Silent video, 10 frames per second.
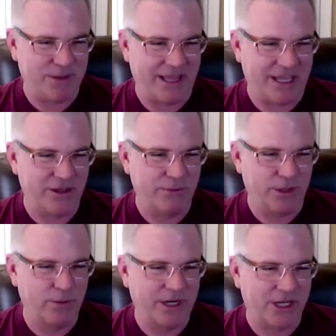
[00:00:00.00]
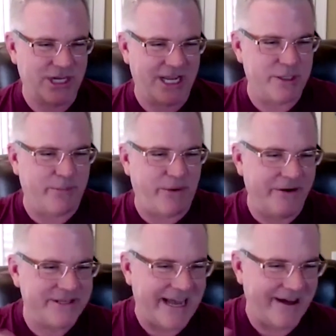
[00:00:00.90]
but like you, you want to change the
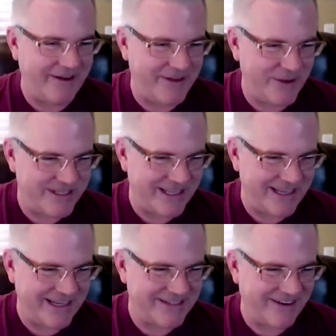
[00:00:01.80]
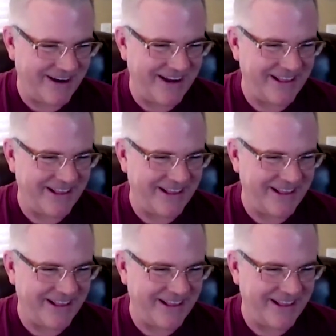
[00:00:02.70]
parts out on those things, right?